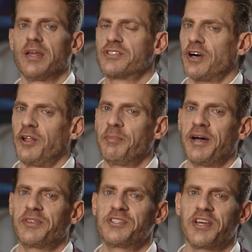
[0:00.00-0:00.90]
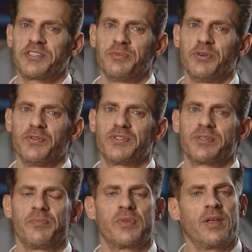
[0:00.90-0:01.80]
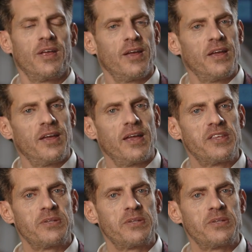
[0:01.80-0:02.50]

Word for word: It's all about the chess moves. It's